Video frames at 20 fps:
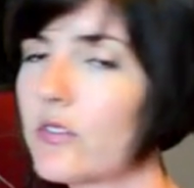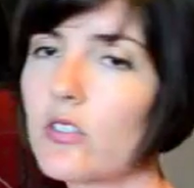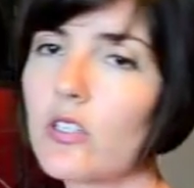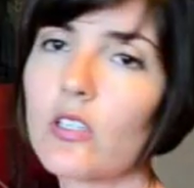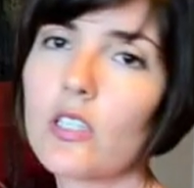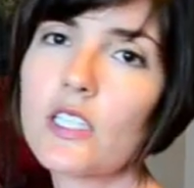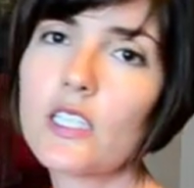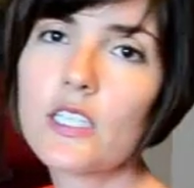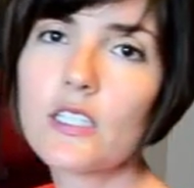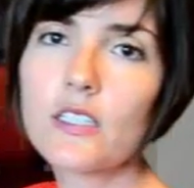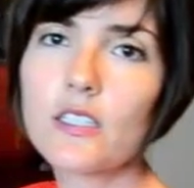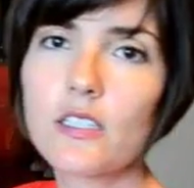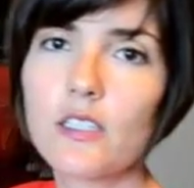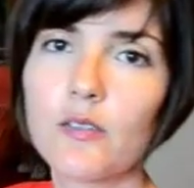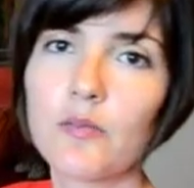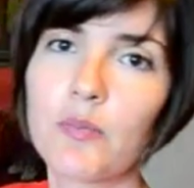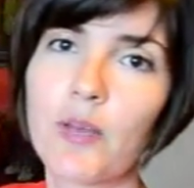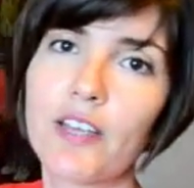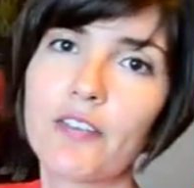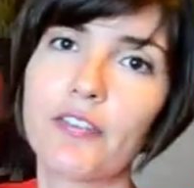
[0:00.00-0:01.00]
so this is
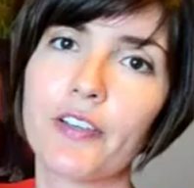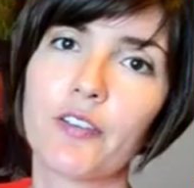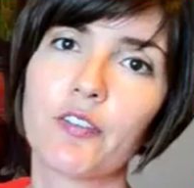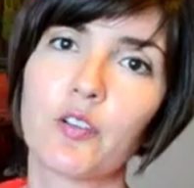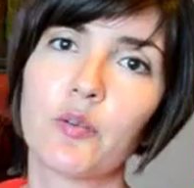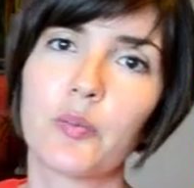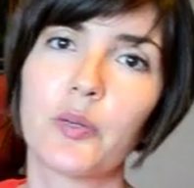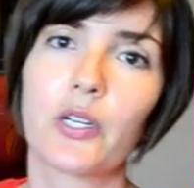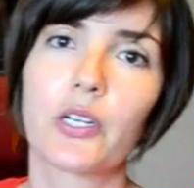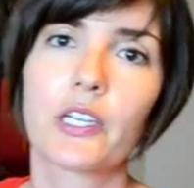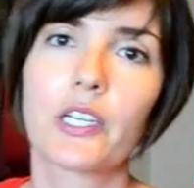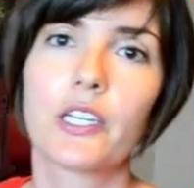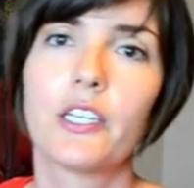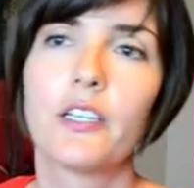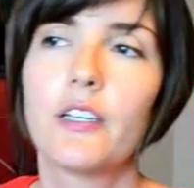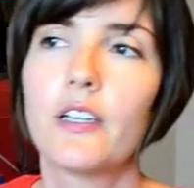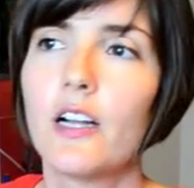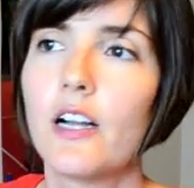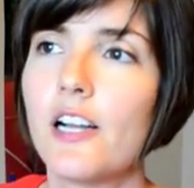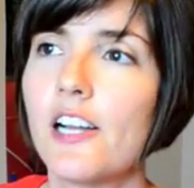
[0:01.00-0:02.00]
my favorite book.
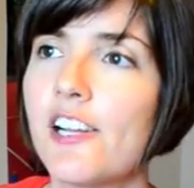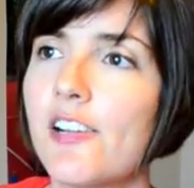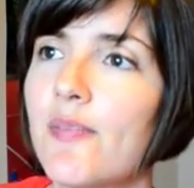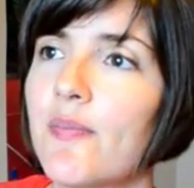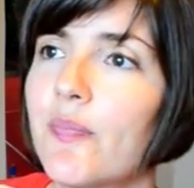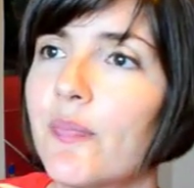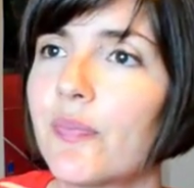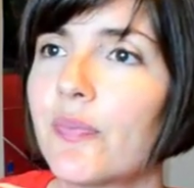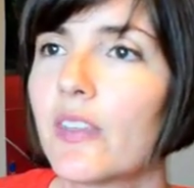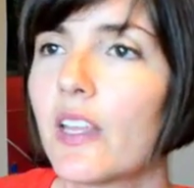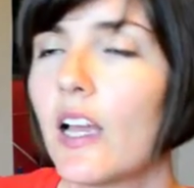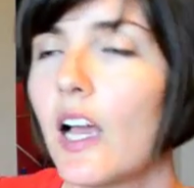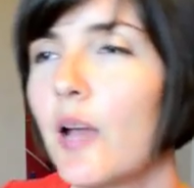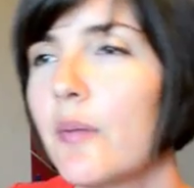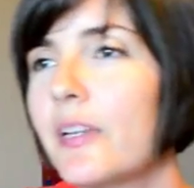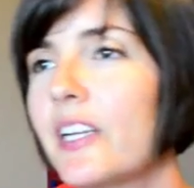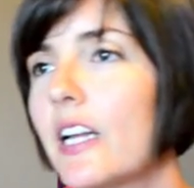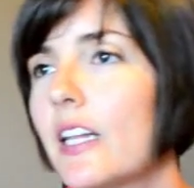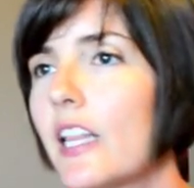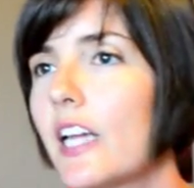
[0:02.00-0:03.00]
I
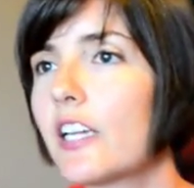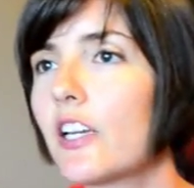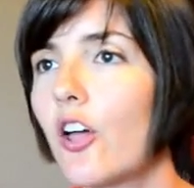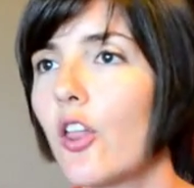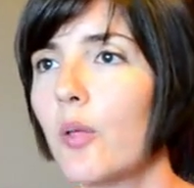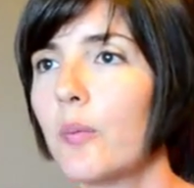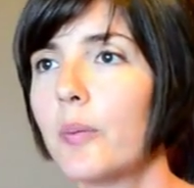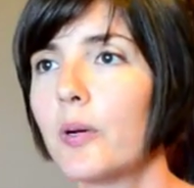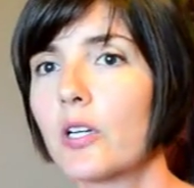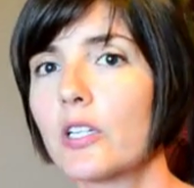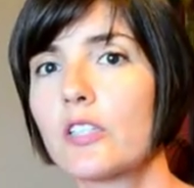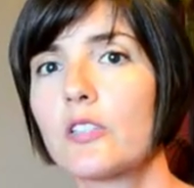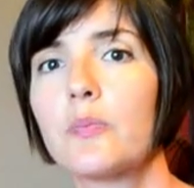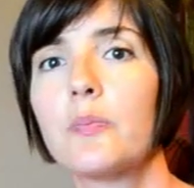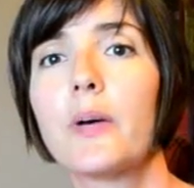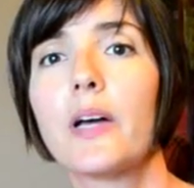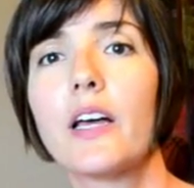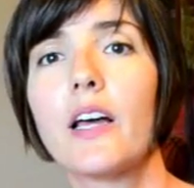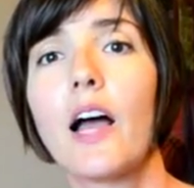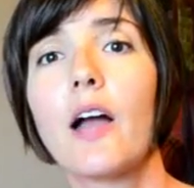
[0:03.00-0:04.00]
mean, I like all the books,
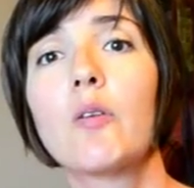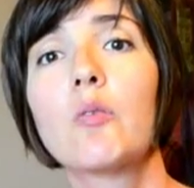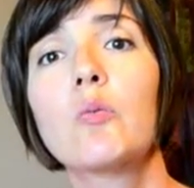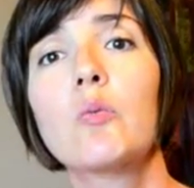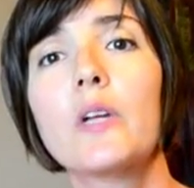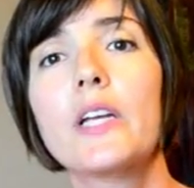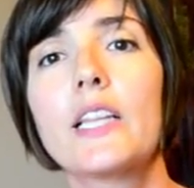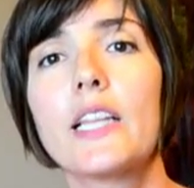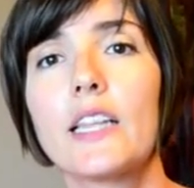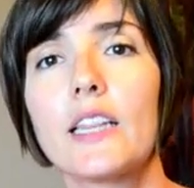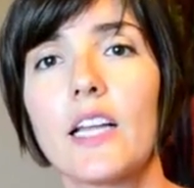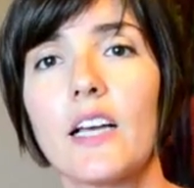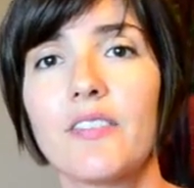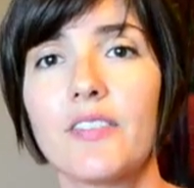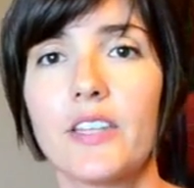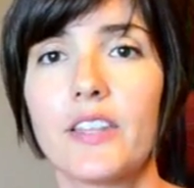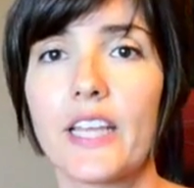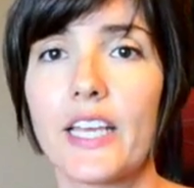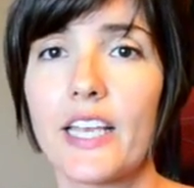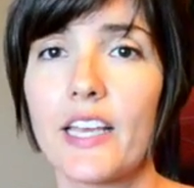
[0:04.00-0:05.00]
but I really love
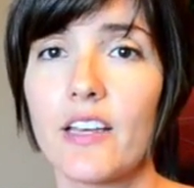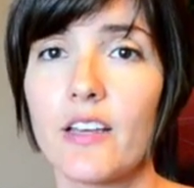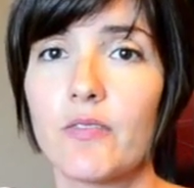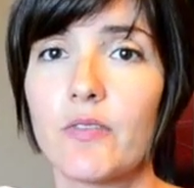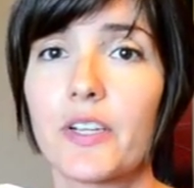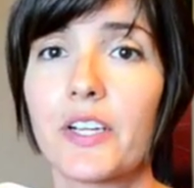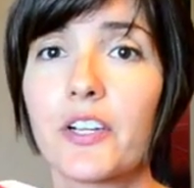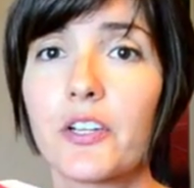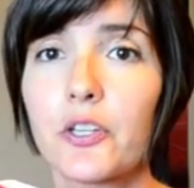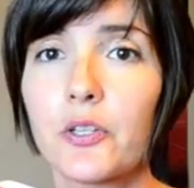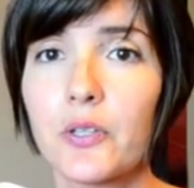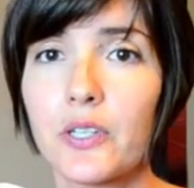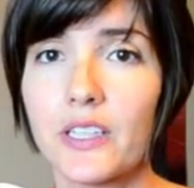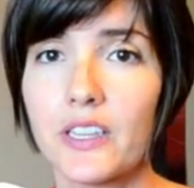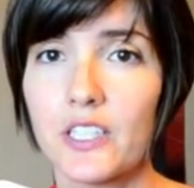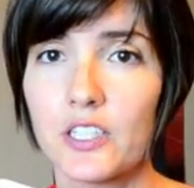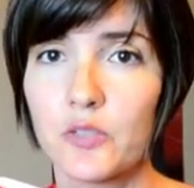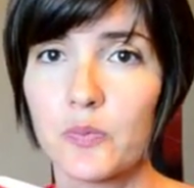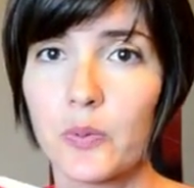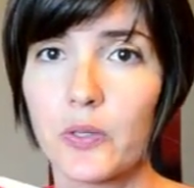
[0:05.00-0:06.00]
that they have included
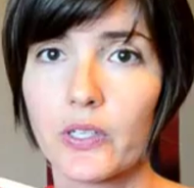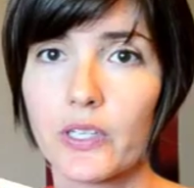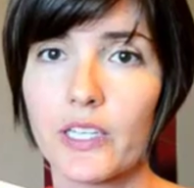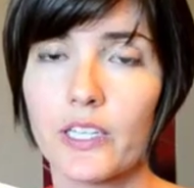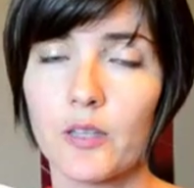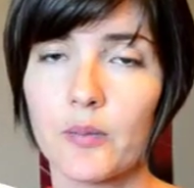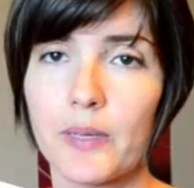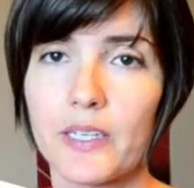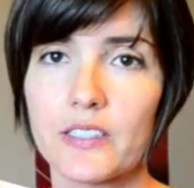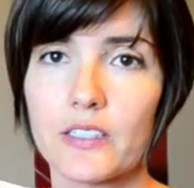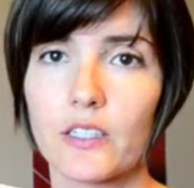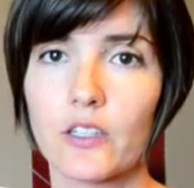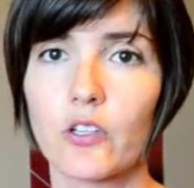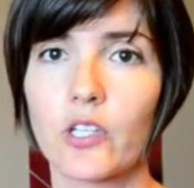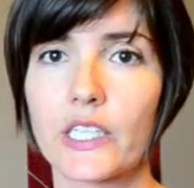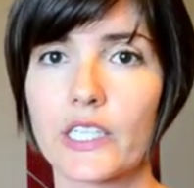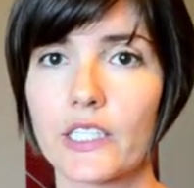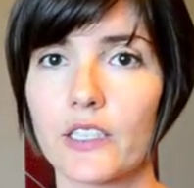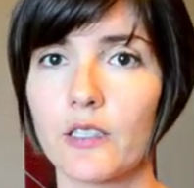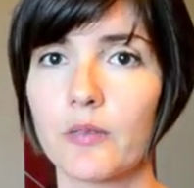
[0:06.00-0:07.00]
this book in the basic
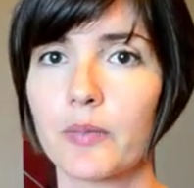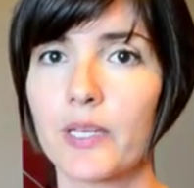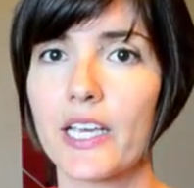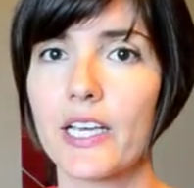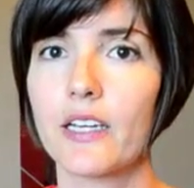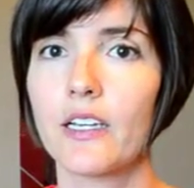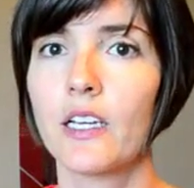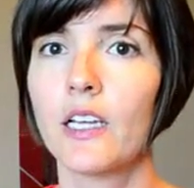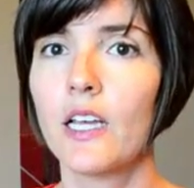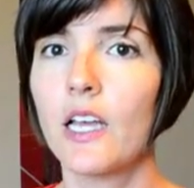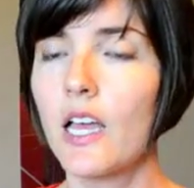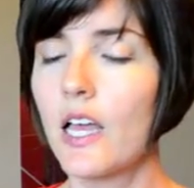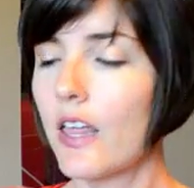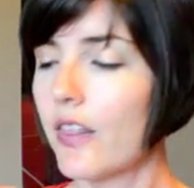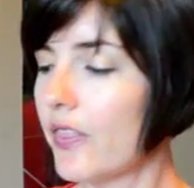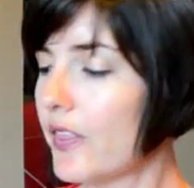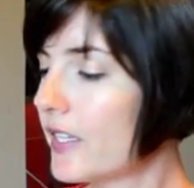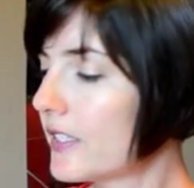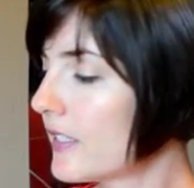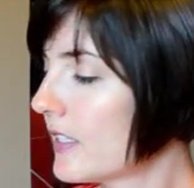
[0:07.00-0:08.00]
curriculum kit.
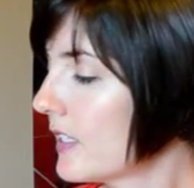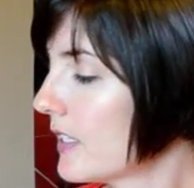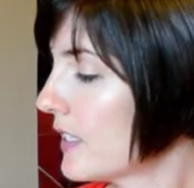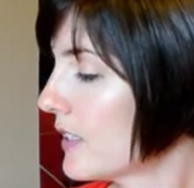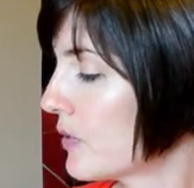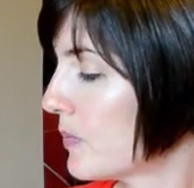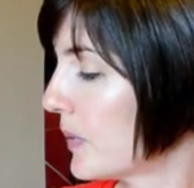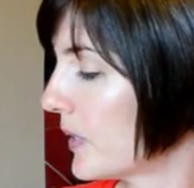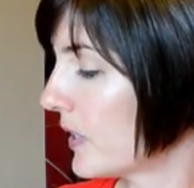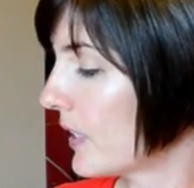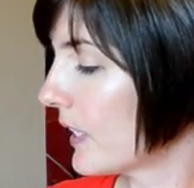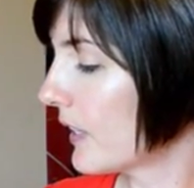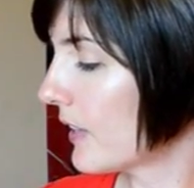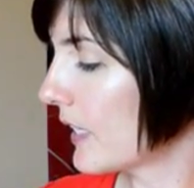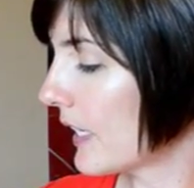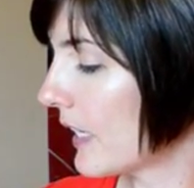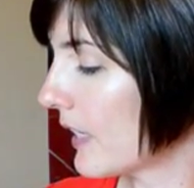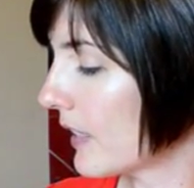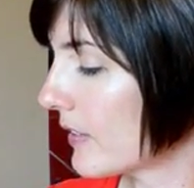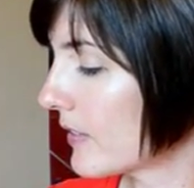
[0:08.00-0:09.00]
This is Building
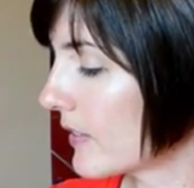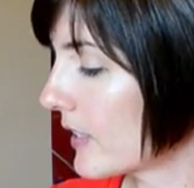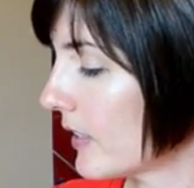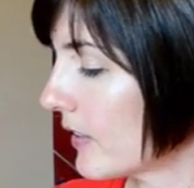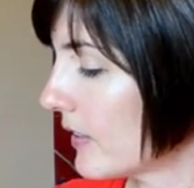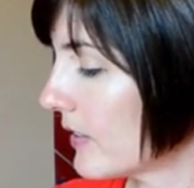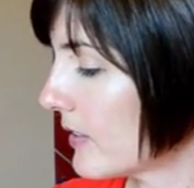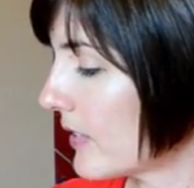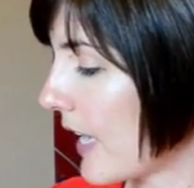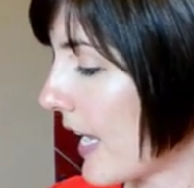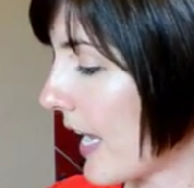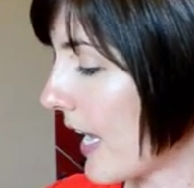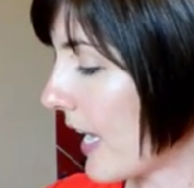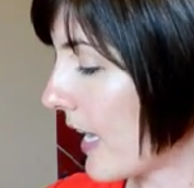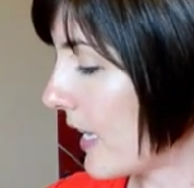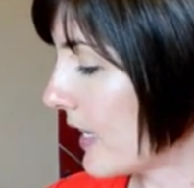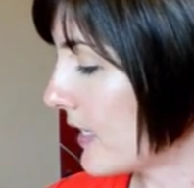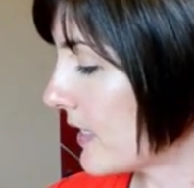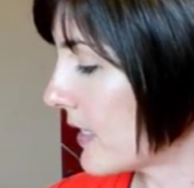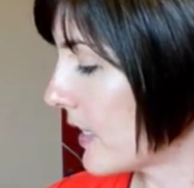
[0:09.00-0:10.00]
Thinking Skills,
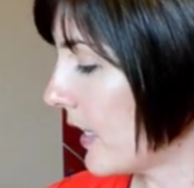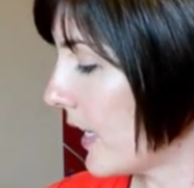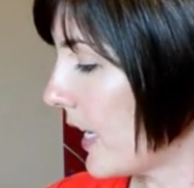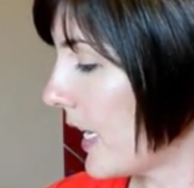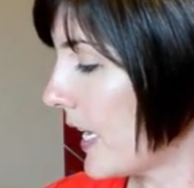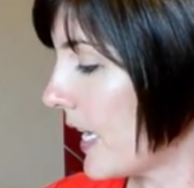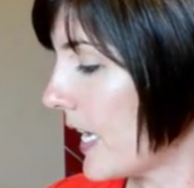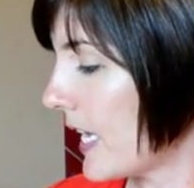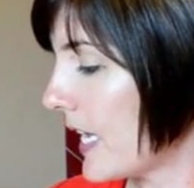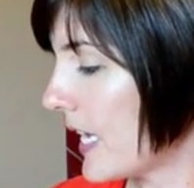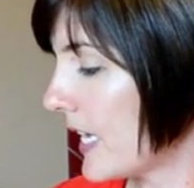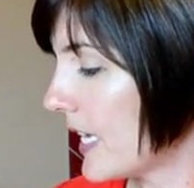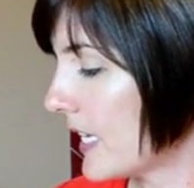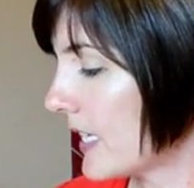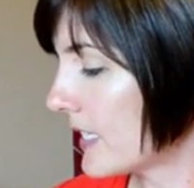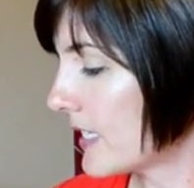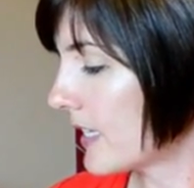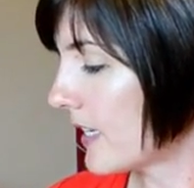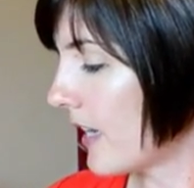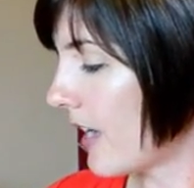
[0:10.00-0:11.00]
and it